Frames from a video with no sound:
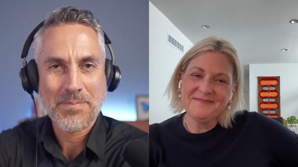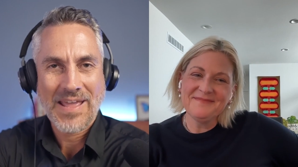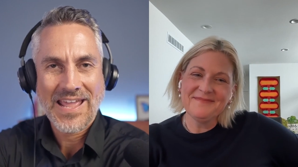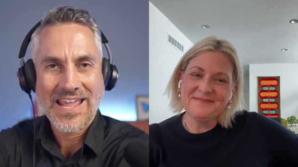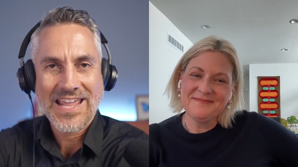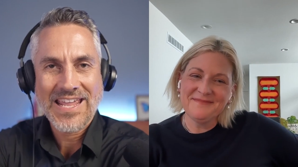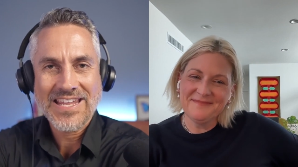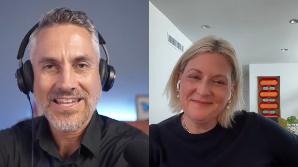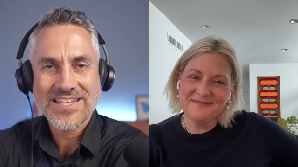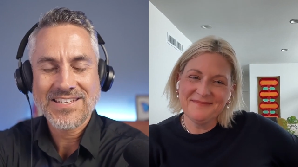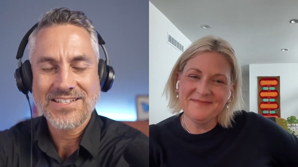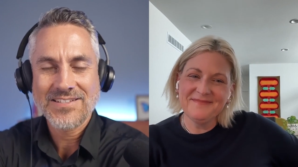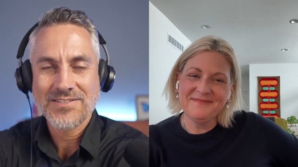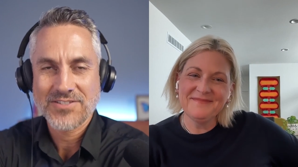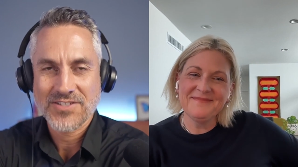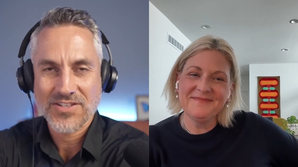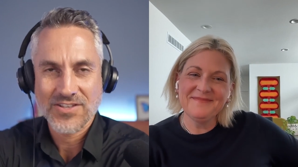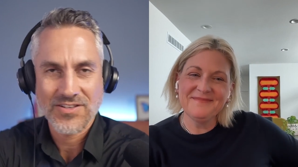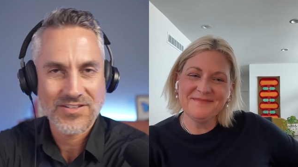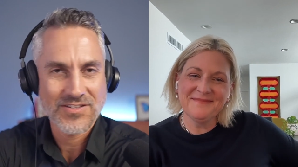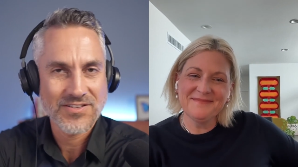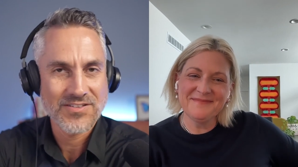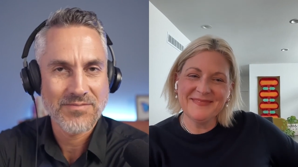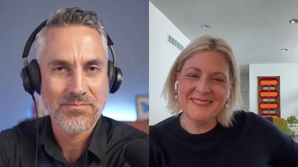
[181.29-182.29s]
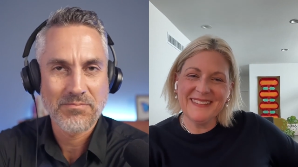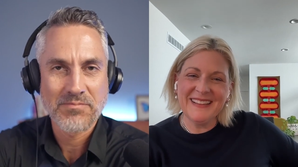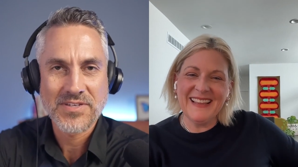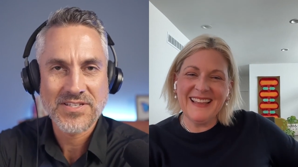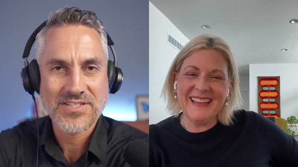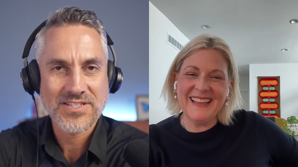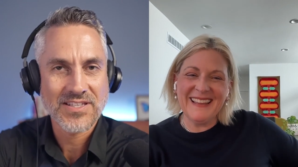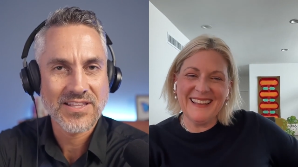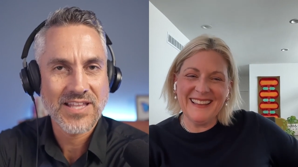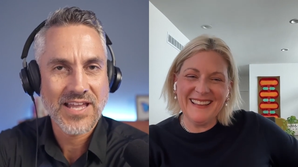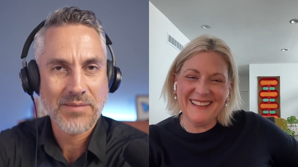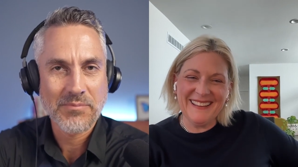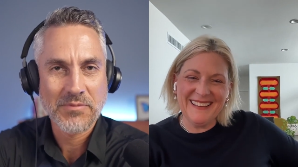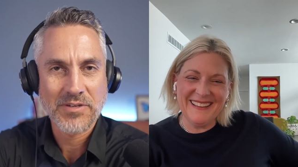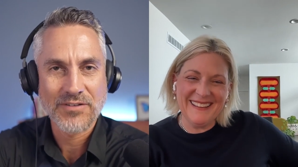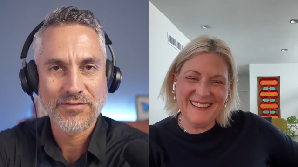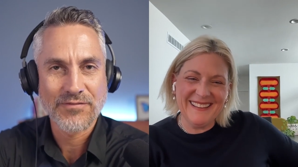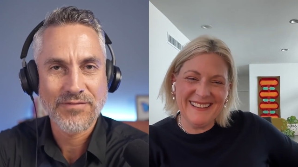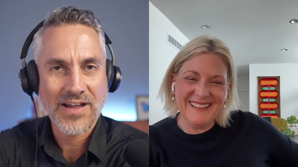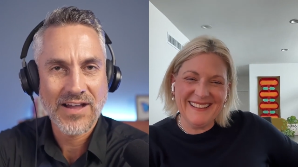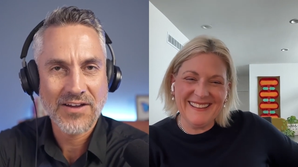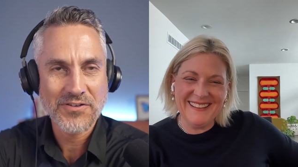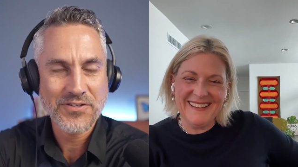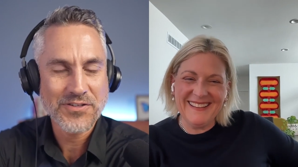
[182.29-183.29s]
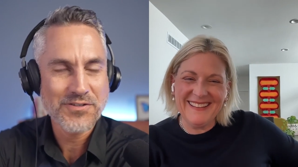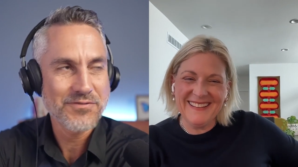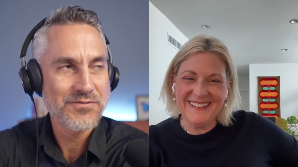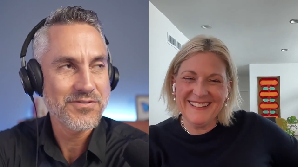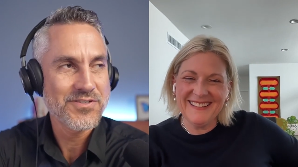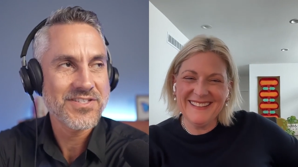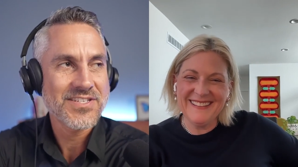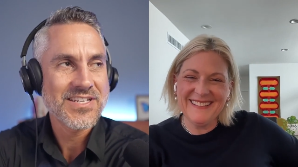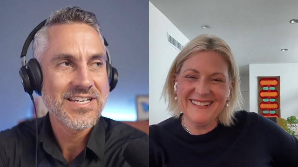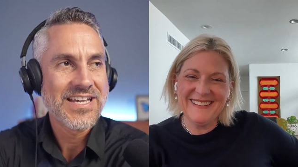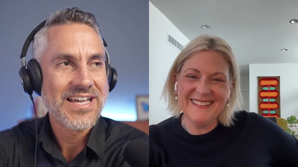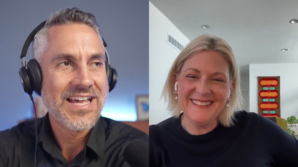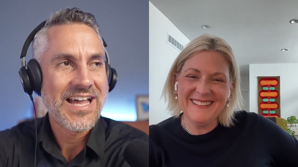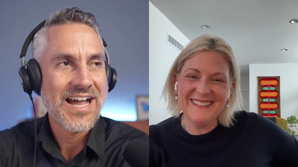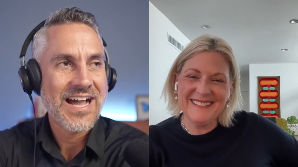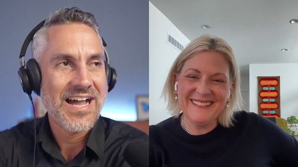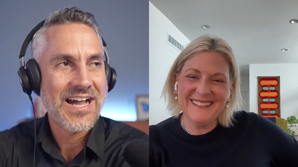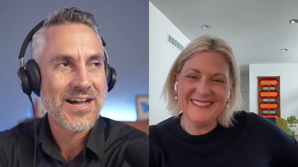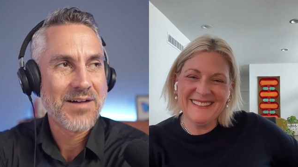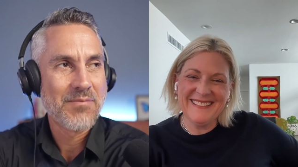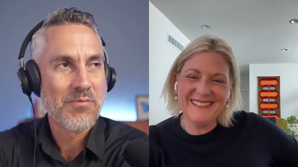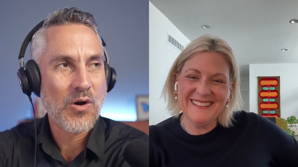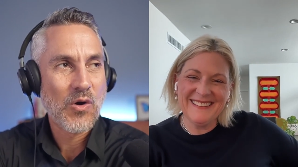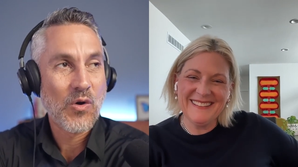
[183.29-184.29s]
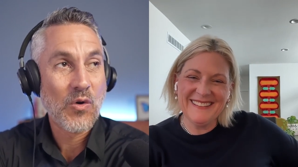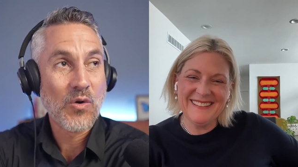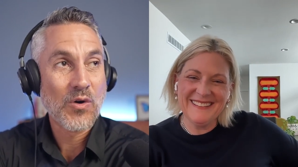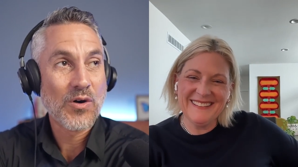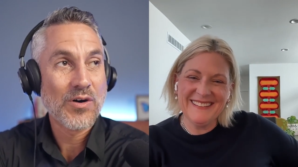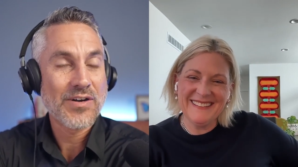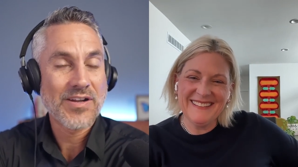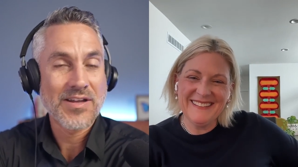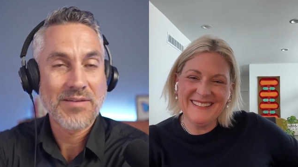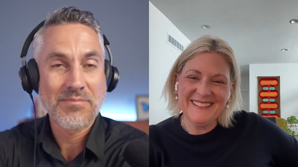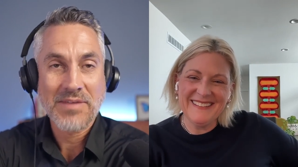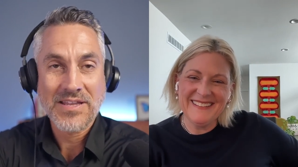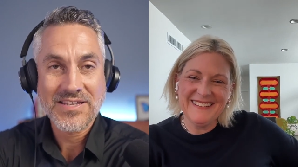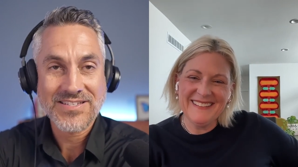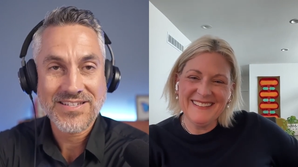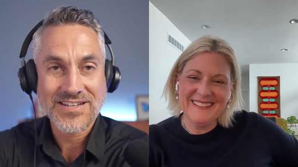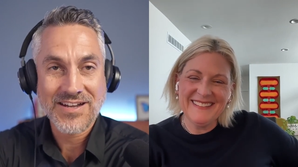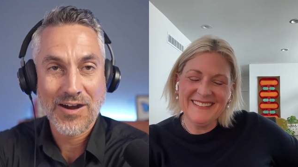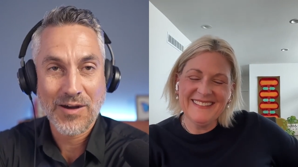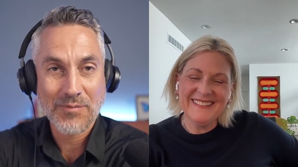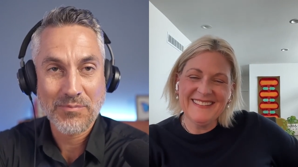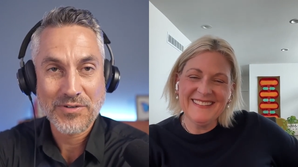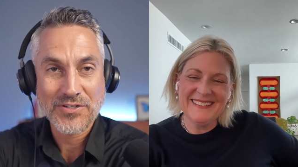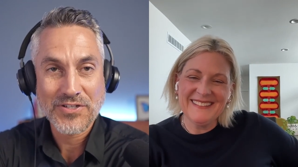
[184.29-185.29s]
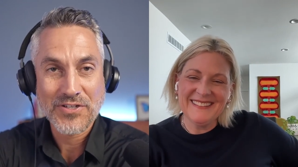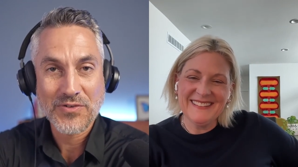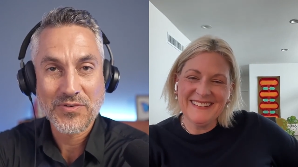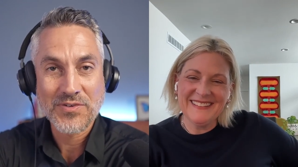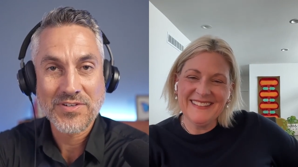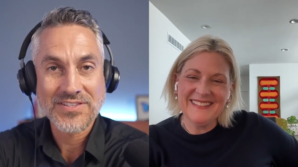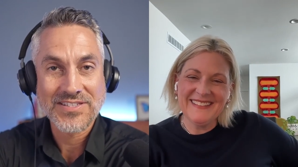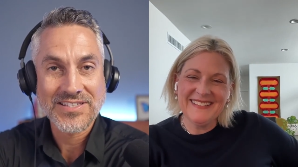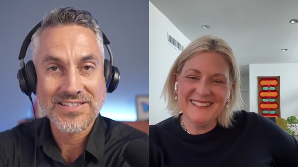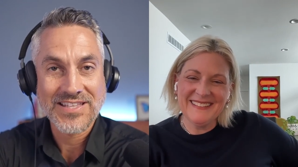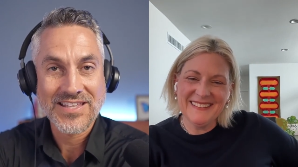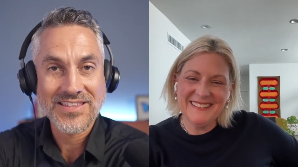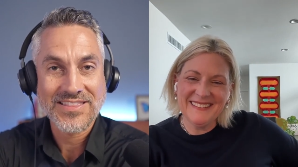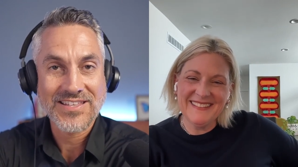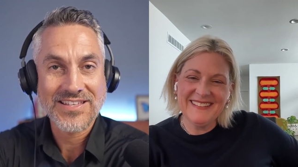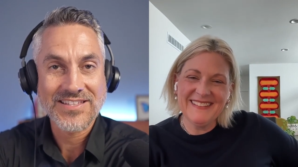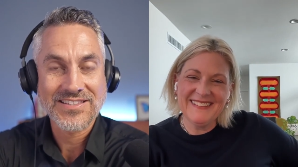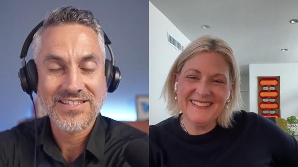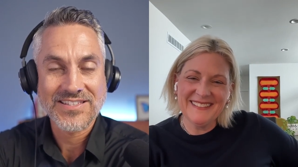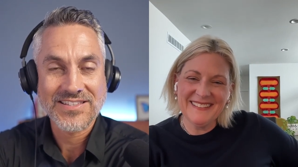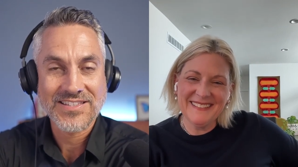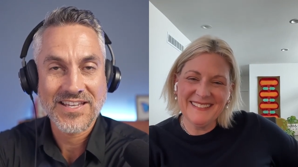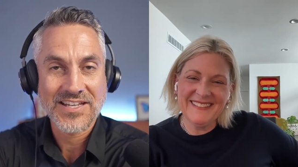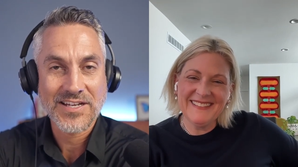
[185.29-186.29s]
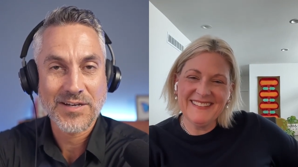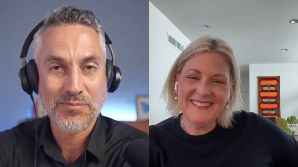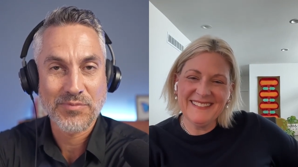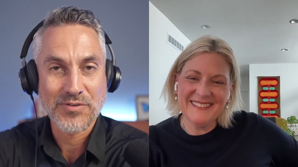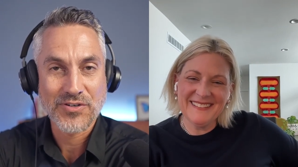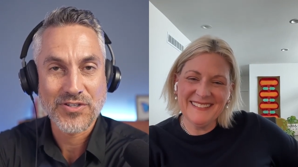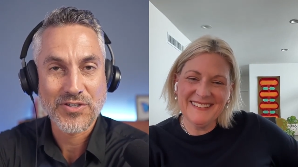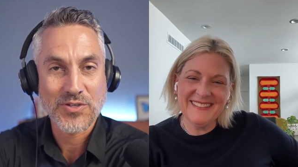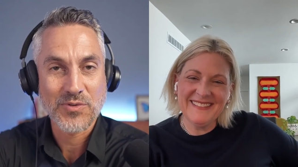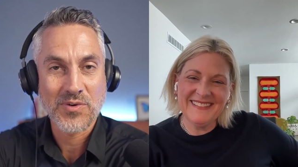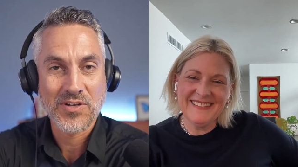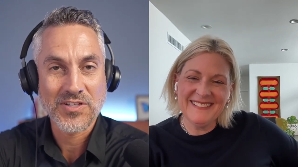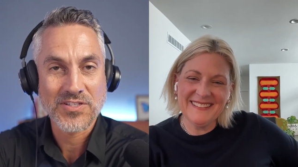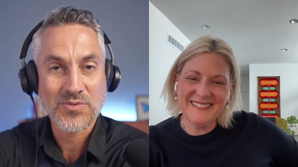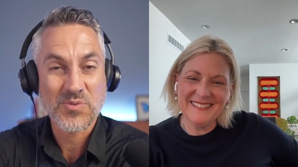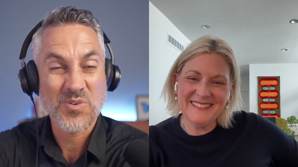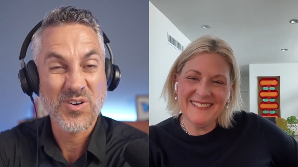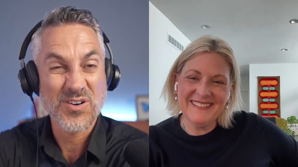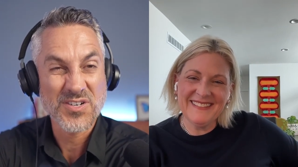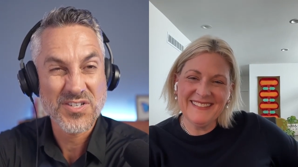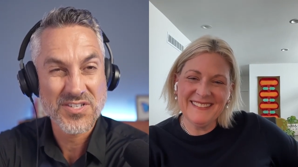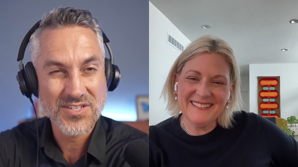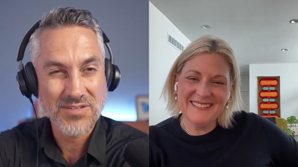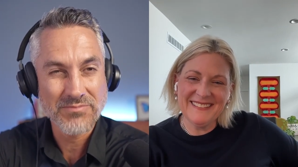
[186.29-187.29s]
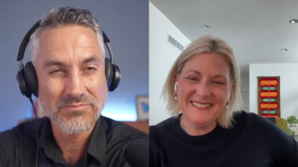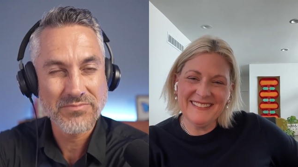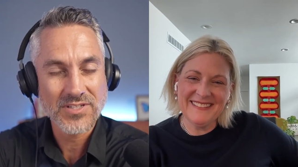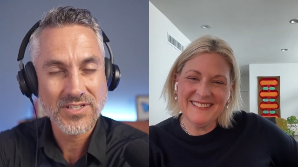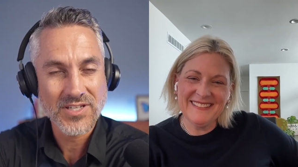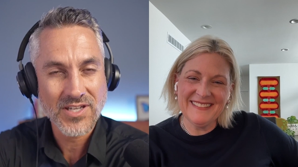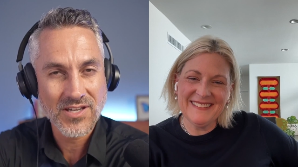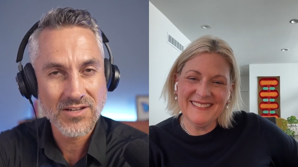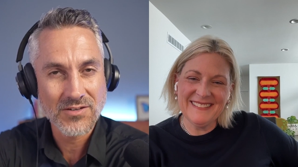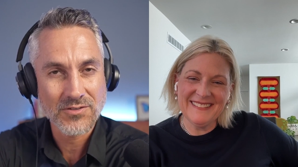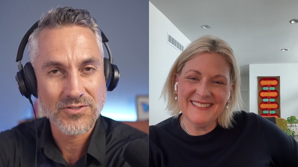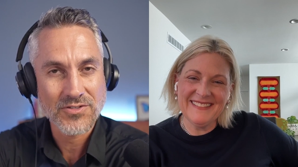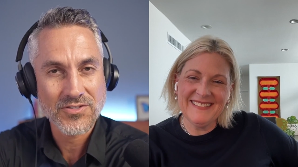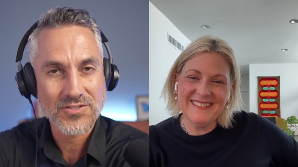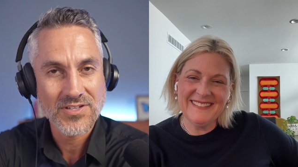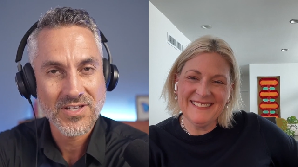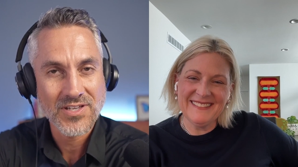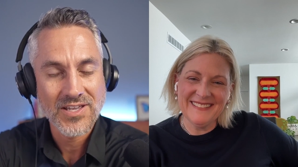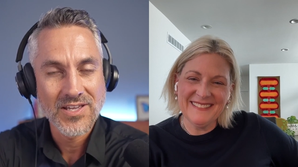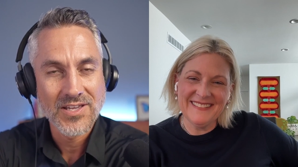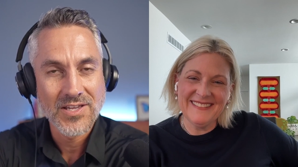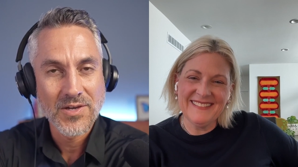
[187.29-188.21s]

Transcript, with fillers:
Speaker 1: pain, misalignment of values, or amazing opportunity that they think that they could pursue elsewhere, or something else.